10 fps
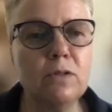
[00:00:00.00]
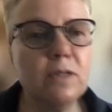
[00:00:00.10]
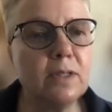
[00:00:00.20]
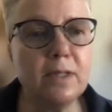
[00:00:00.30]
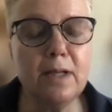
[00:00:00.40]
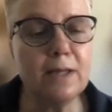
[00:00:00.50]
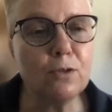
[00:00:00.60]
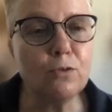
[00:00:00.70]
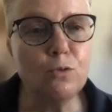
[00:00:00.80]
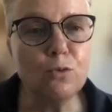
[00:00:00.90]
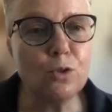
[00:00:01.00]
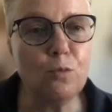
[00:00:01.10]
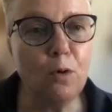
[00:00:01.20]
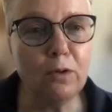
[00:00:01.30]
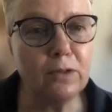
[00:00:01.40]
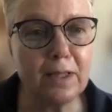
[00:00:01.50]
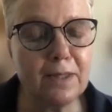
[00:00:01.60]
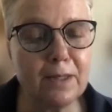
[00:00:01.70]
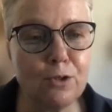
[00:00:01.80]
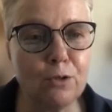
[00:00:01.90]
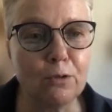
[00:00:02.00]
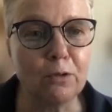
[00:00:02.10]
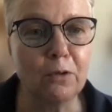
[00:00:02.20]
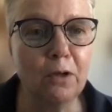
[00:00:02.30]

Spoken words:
He still hasn't used the word recession.